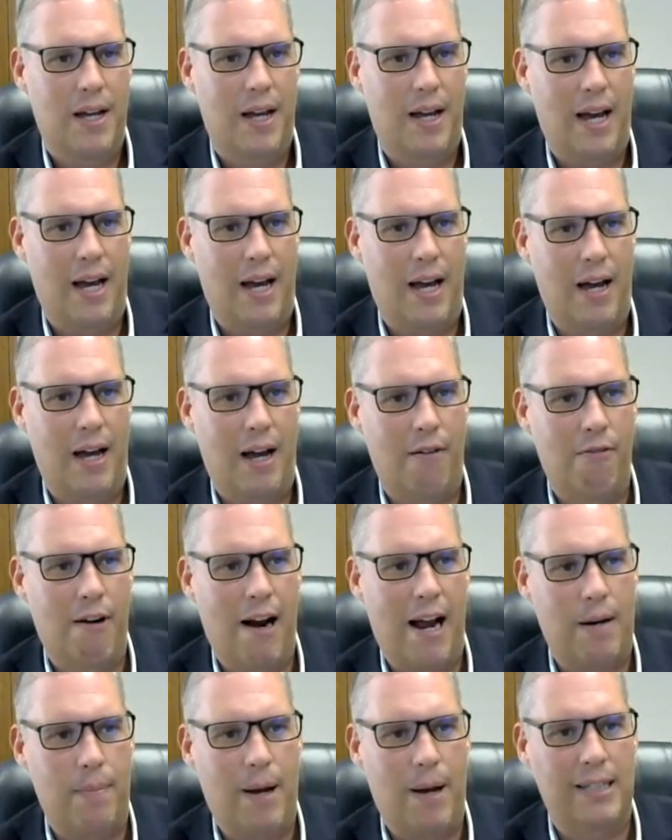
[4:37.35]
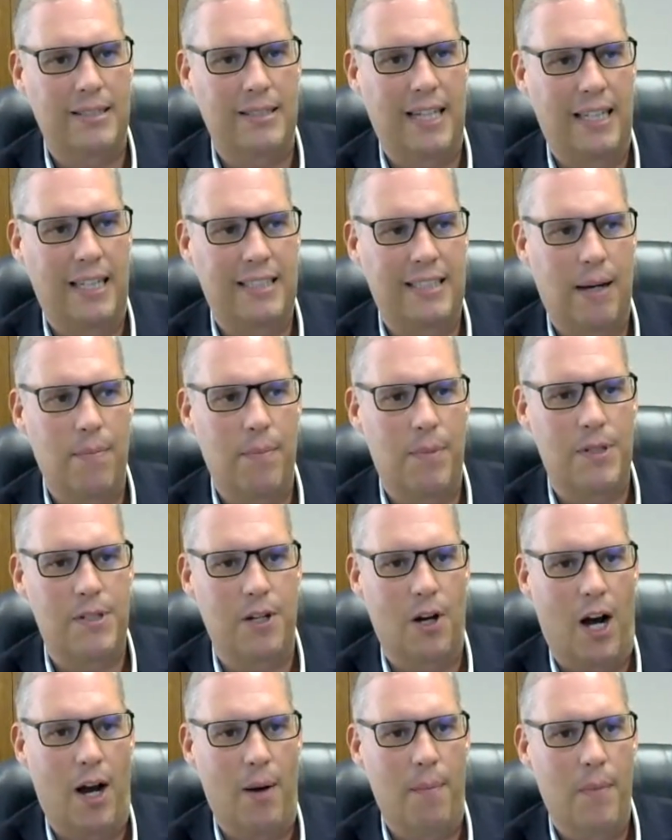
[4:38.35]
around about September
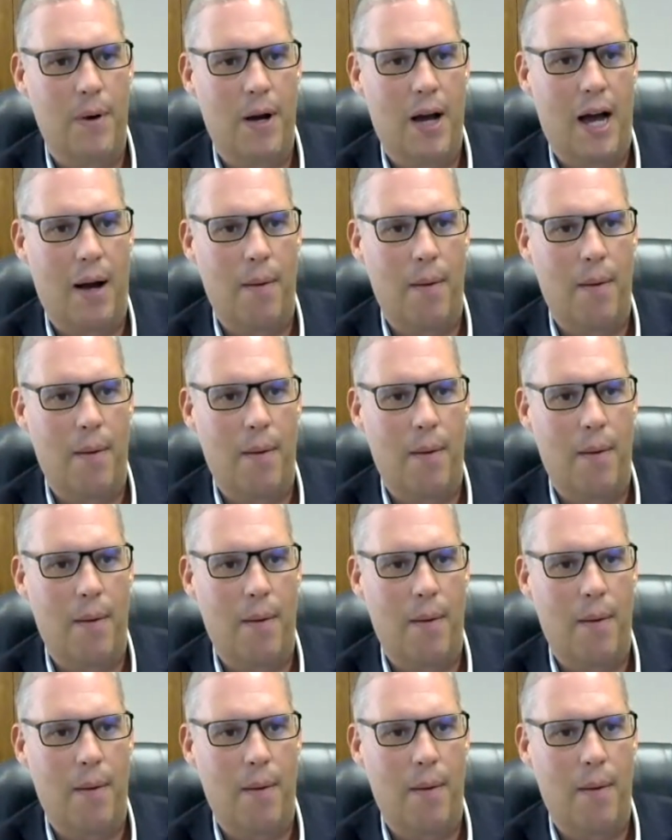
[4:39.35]
time.